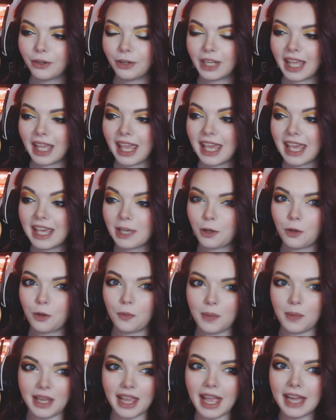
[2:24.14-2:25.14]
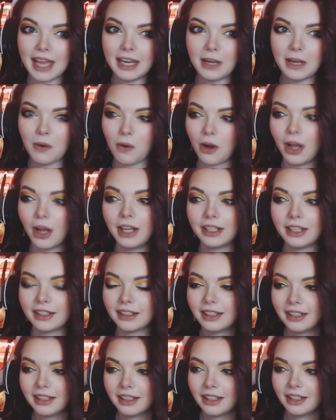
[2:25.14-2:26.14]
He could be anyone.
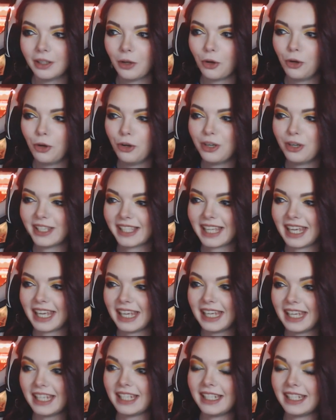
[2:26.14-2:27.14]
Who is he?